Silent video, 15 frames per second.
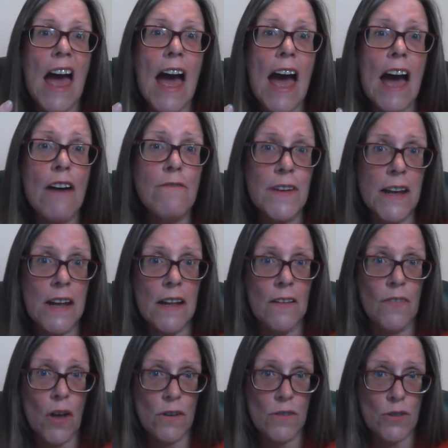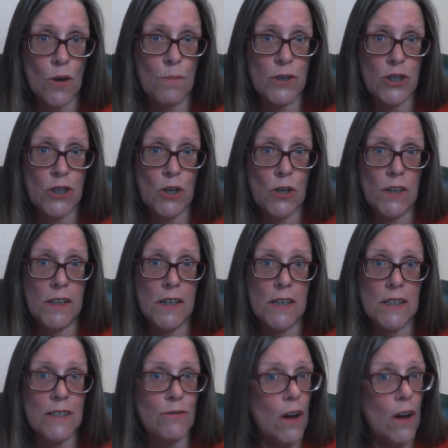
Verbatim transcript: having those opportunities,